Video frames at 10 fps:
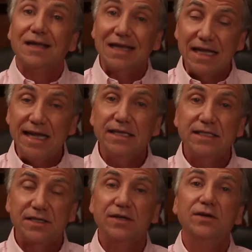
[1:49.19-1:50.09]

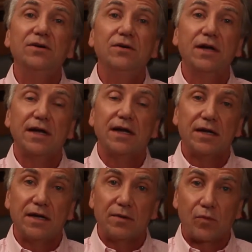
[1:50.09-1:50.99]
leads to
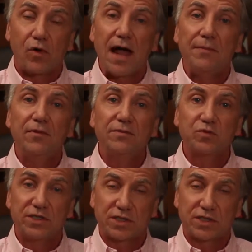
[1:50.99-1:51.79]
problems with